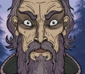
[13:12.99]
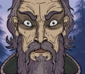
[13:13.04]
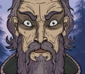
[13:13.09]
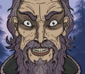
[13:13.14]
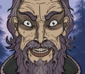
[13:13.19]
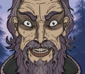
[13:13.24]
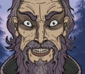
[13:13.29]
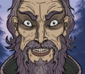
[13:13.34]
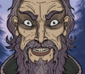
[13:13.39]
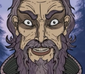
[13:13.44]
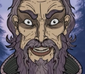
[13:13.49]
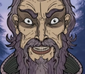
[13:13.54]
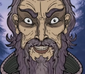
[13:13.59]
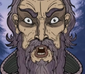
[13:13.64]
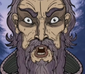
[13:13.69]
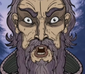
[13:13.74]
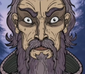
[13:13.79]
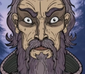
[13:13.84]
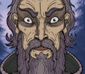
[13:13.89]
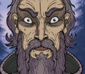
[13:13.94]
These
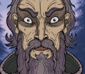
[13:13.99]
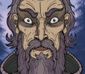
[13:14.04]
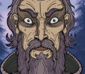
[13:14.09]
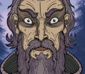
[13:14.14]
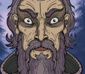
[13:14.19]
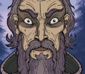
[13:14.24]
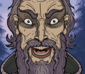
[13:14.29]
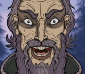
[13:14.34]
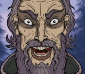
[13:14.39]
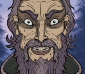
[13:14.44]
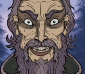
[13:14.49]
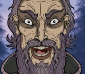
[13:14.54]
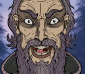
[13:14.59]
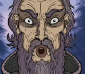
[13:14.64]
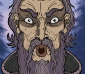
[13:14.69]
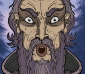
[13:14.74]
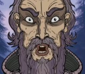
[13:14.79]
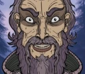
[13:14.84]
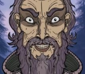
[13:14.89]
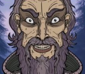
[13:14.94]
creatures are no
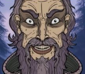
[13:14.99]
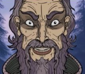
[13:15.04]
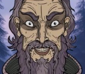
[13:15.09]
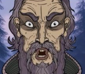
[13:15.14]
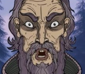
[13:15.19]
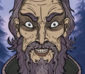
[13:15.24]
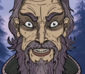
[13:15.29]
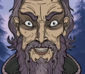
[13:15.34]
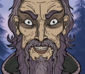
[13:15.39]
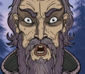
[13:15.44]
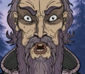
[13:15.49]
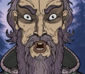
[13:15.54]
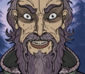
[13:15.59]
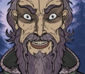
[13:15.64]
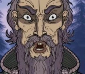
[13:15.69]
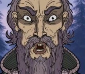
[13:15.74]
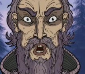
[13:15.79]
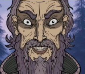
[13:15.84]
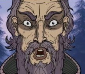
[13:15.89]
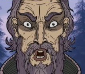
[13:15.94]
longer just
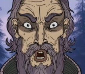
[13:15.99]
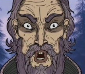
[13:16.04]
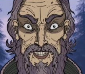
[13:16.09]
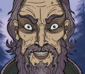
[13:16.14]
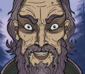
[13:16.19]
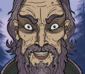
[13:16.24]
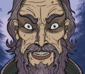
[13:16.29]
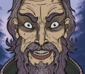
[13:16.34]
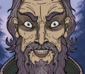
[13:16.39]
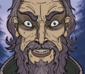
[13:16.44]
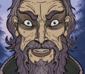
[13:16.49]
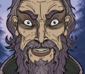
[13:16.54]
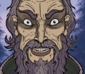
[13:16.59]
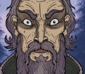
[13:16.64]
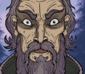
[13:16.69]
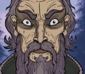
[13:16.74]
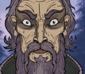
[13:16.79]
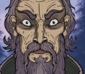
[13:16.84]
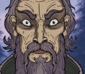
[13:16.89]
bloodsuckers and beasts.